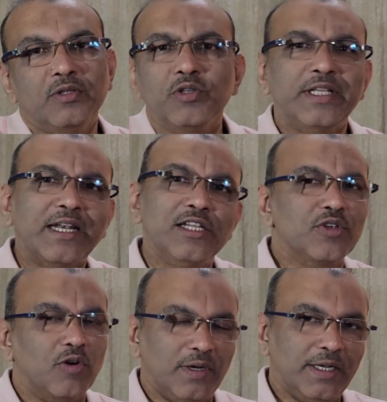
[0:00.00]
So that will
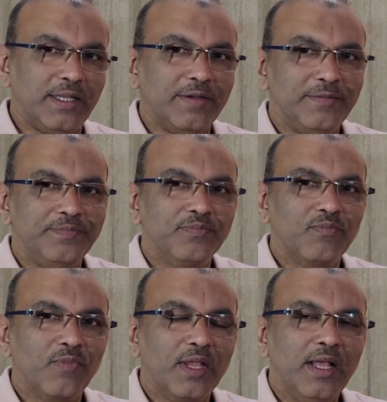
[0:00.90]
solve it.
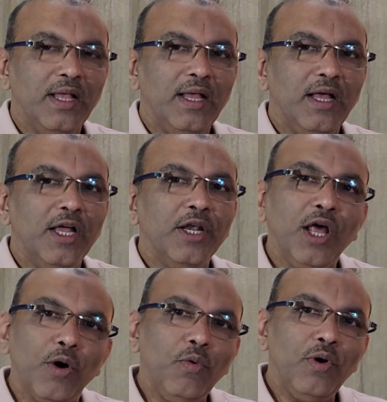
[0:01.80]

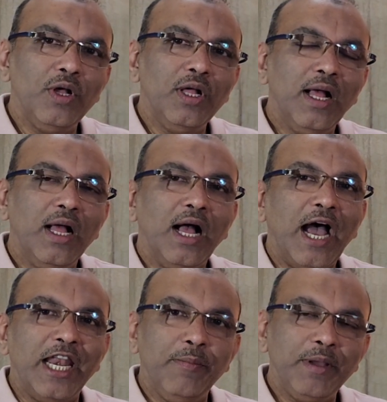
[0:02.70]
Now,
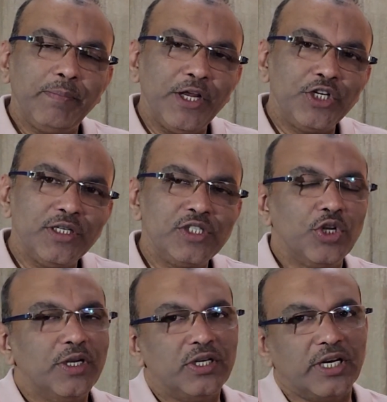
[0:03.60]
anemic
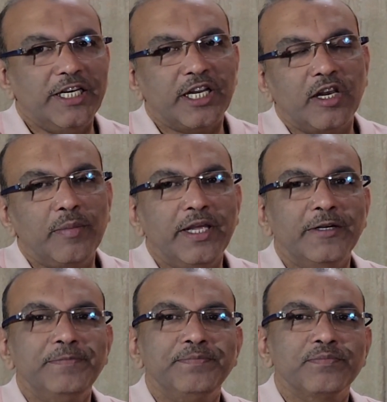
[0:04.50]
patients, treat
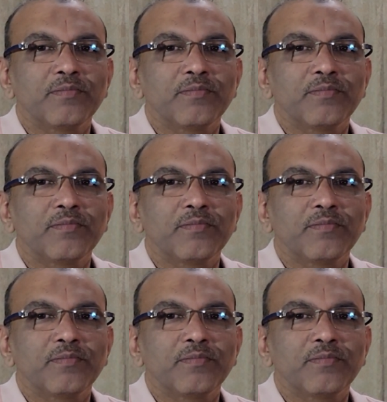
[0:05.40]
anemia.